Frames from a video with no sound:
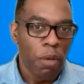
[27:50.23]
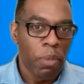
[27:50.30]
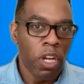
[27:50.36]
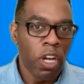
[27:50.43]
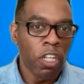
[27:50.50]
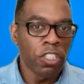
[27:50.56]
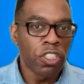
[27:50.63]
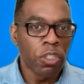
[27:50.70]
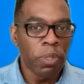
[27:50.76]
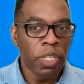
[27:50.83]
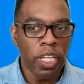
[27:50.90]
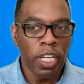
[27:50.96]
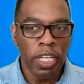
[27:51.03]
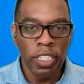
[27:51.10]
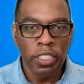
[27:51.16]
but also
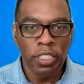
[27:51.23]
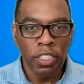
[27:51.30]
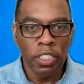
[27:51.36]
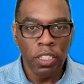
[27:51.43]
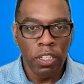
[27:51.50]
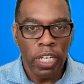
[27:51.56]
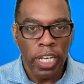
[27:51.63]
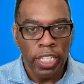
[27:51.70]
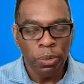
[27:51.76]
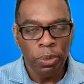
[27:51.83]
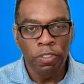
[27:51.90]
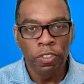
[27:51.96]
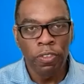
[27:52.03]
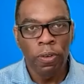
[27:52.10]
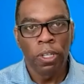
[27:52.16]
because, as
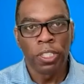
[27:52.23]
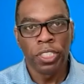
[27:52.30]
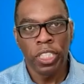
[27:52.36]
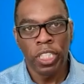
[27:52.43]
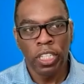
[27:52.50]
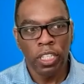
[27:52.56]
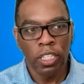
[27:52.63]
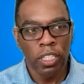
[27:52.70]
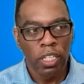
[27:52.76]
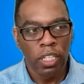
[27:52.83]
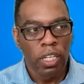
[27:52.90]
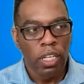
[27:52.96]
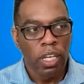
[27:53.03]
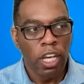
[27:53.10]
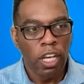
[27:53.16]
we've of course seen
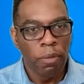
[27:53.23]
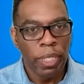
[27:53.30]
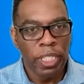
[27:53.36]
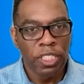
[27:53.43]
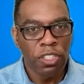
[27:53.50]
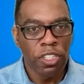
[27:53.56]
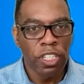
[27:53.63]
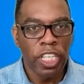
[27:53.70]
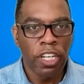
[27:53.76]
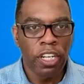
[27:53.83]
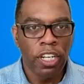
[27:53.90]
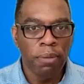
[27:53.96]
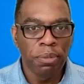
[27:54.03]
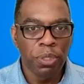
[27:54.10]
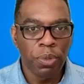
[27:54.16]
internally here
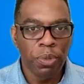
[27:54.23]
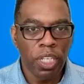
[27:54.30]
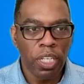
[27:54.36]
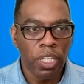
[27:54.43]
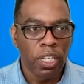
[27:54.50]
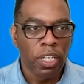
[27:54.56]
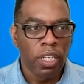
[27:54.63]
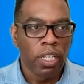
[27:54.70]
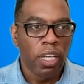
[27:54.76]
at Upswing,